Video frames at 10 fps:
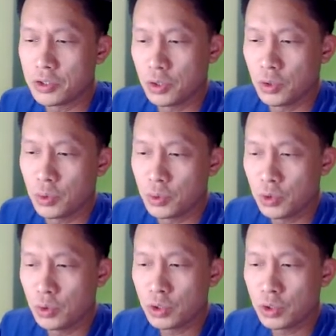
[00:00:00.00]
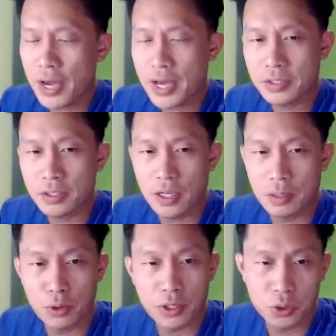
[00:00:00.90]
So you could pass it a
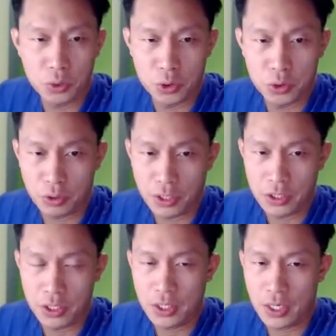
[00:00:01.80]
brand new user ID,